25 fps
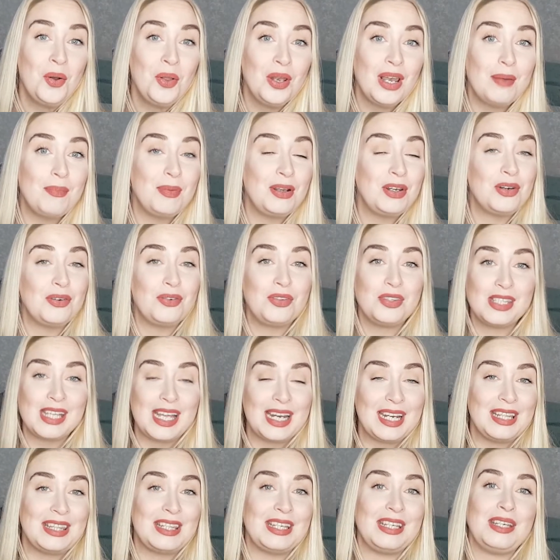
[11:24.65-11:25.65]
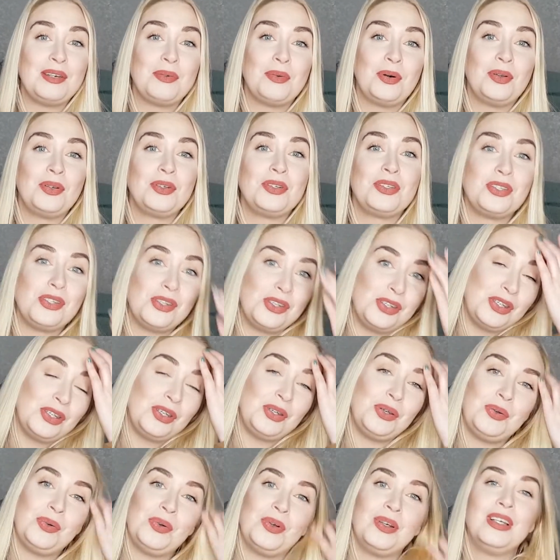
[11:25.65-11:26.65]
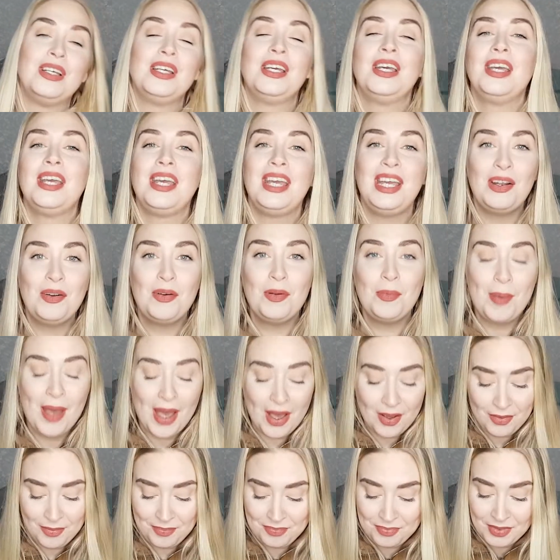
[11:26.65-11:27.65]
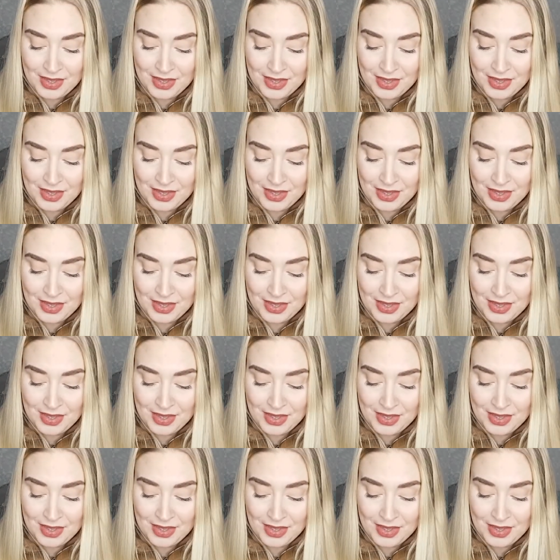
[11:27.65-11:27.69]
Let me know if there's any that you want to hear about.